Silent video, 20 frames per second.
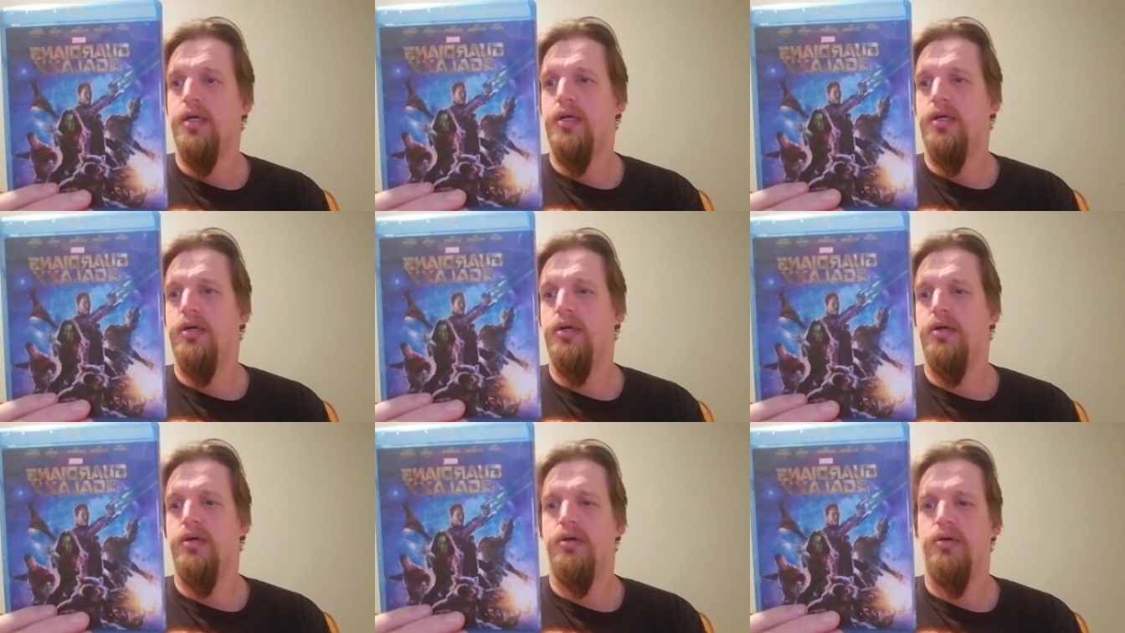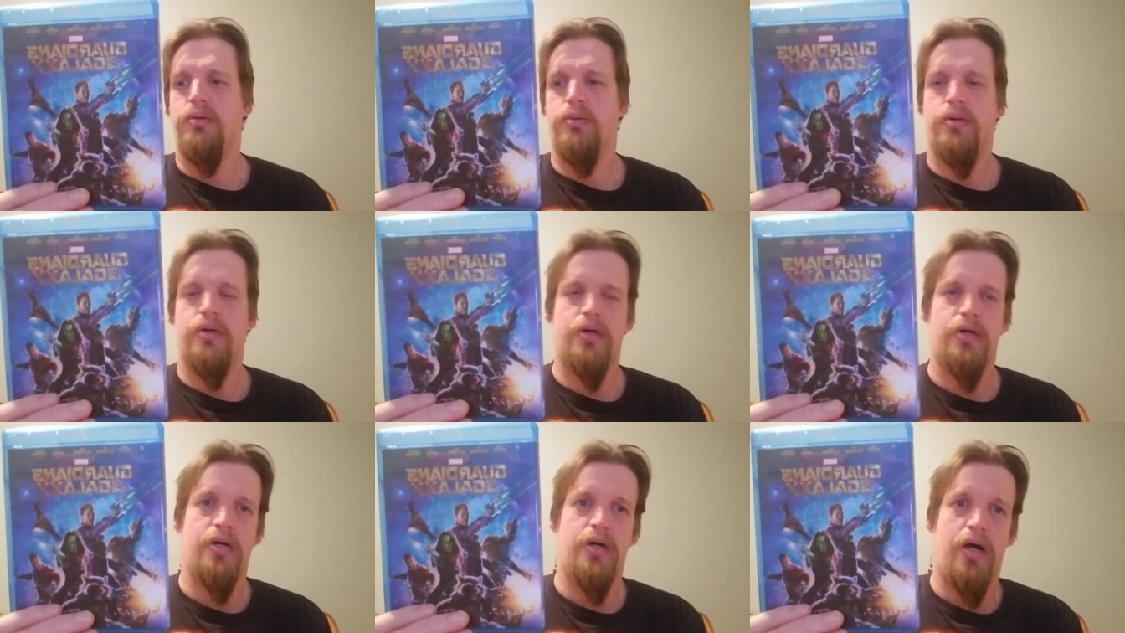
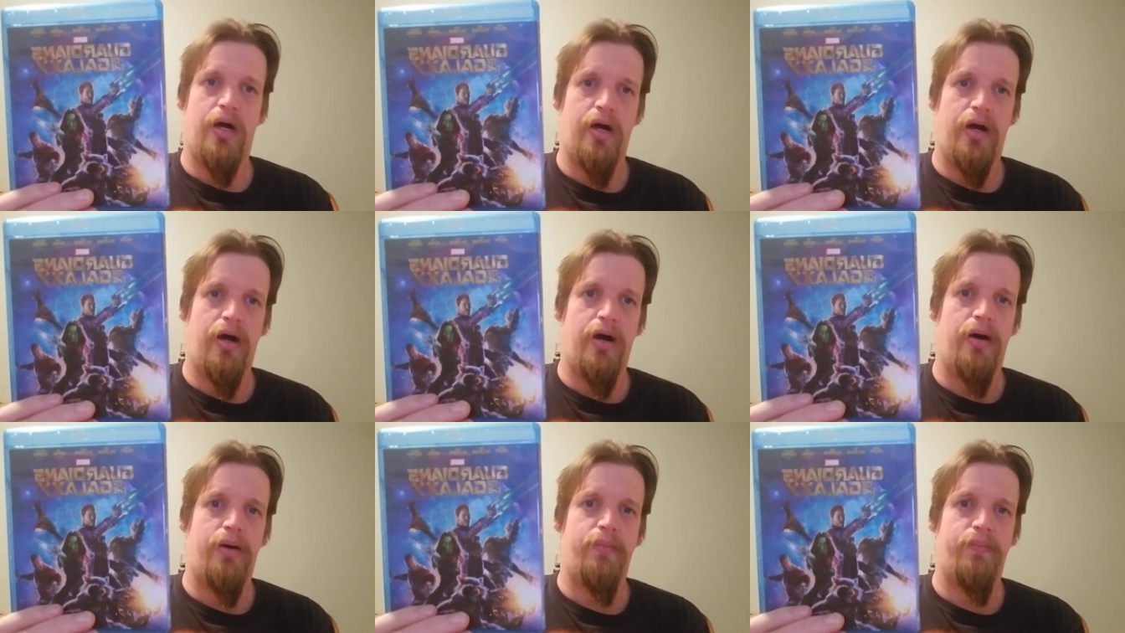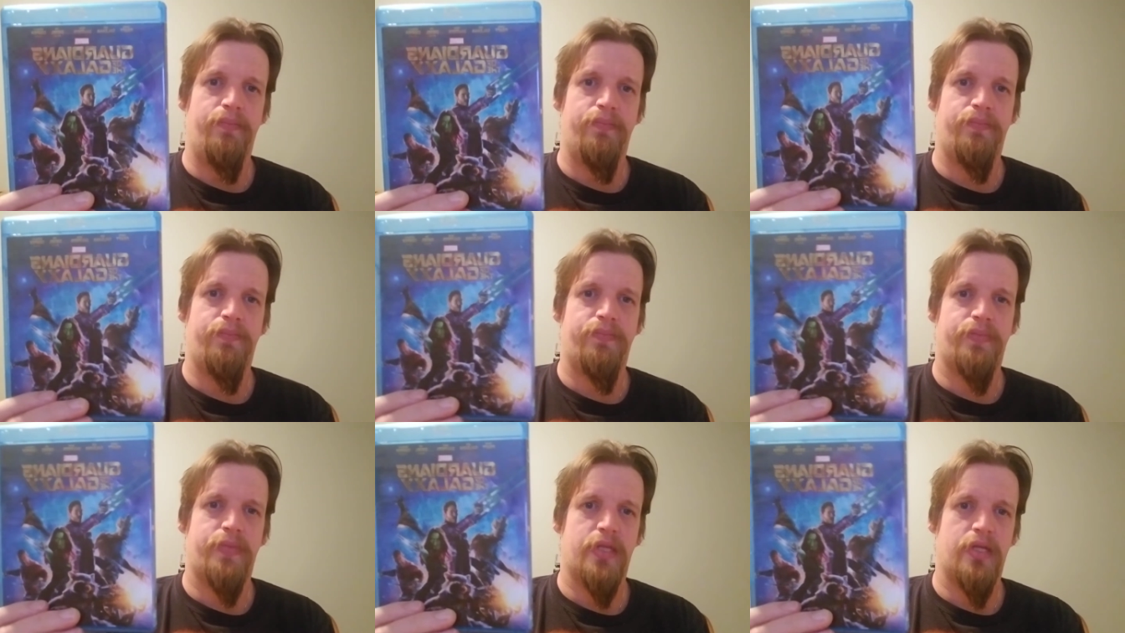who um,
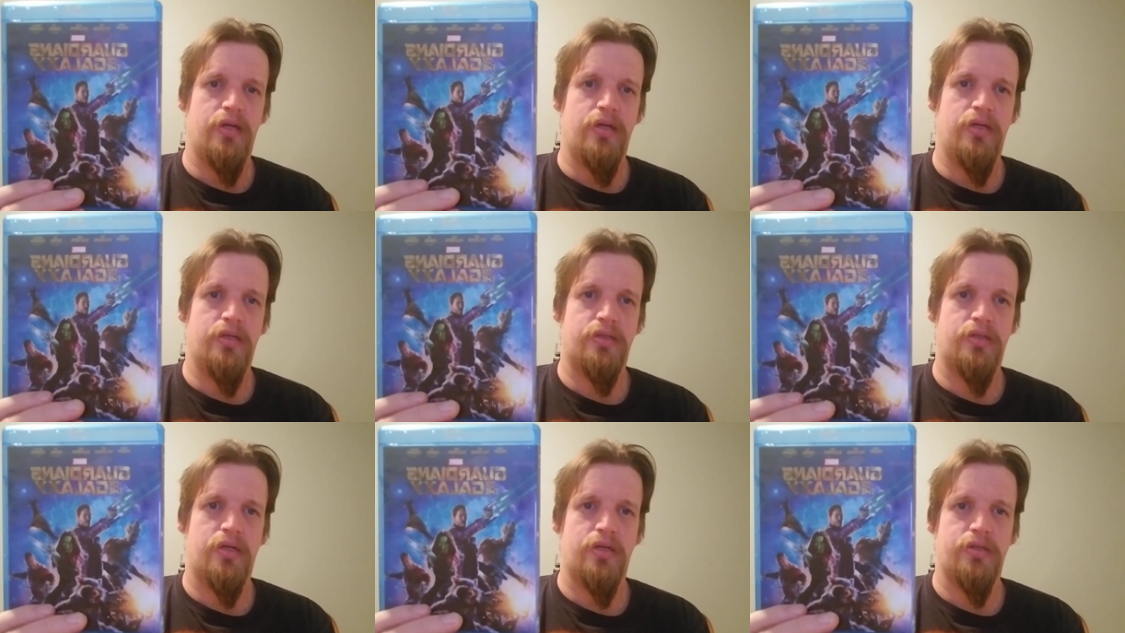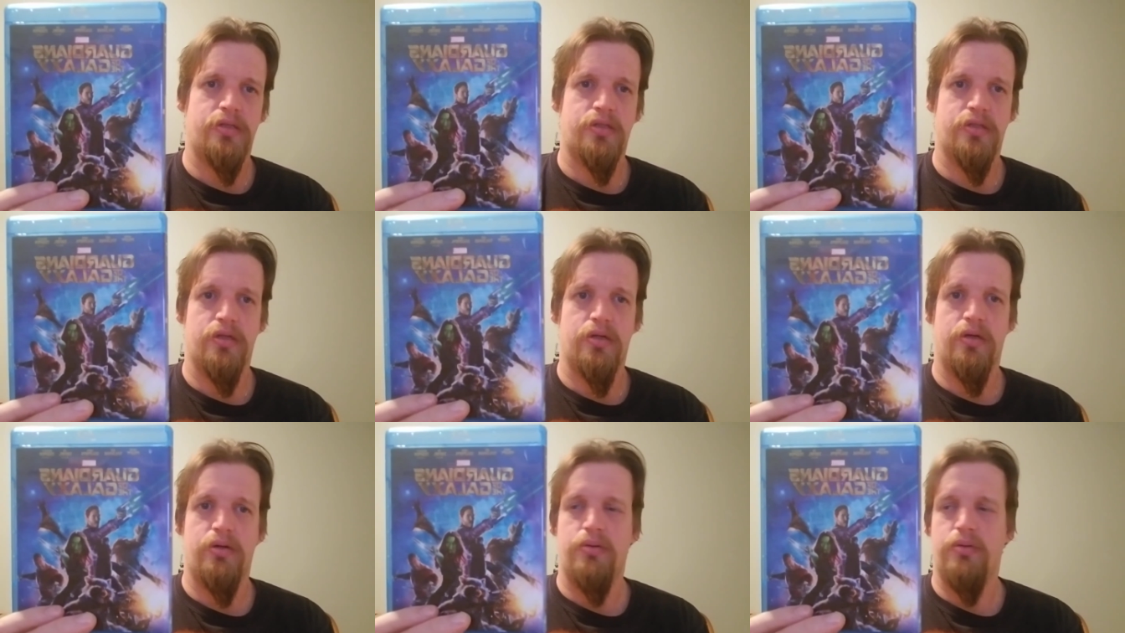is
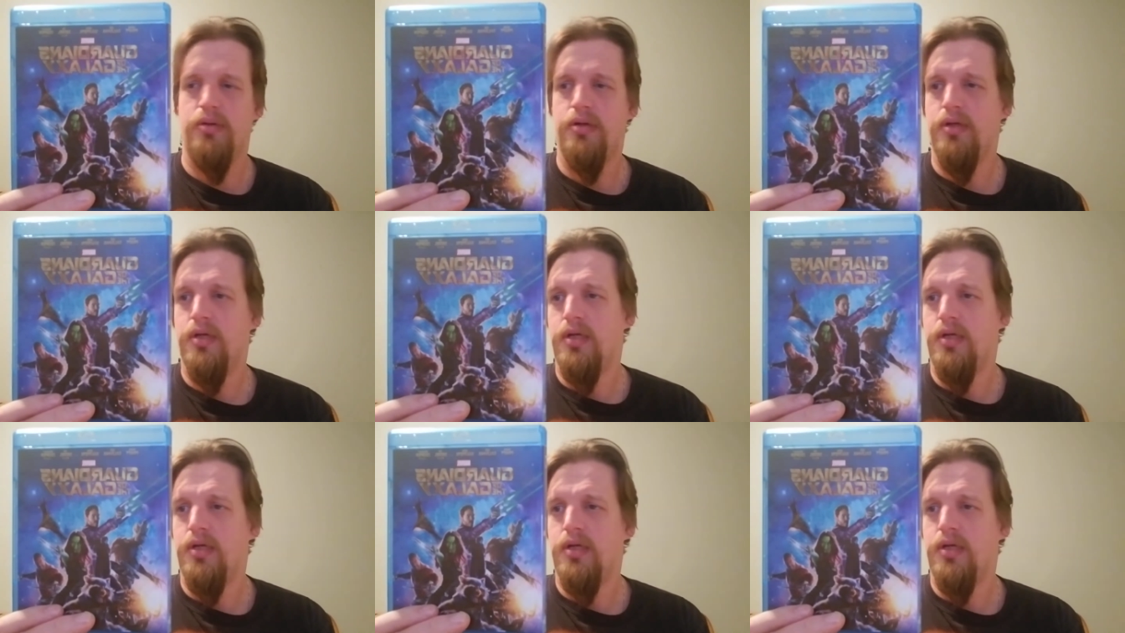also